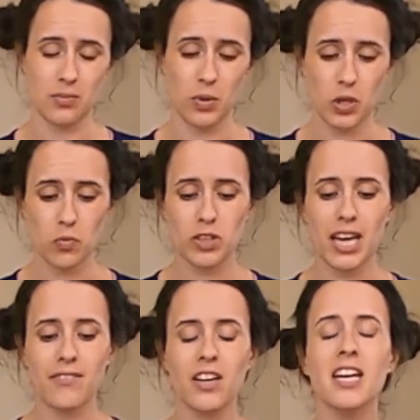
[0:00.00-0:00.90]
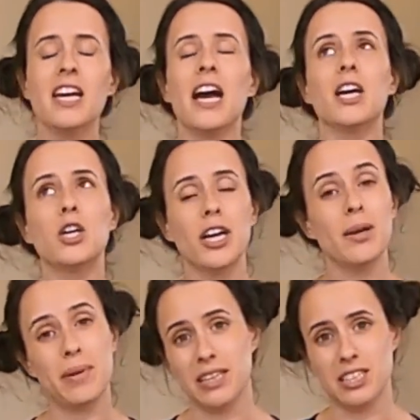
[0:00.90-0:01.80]
and we don't really have a
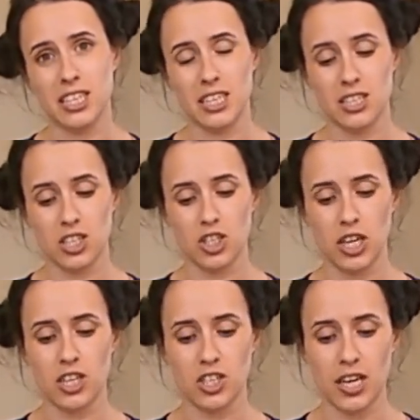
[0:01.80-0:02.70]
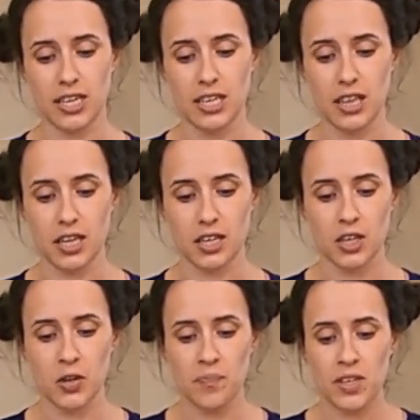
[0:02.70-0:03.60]
great ability to change that either.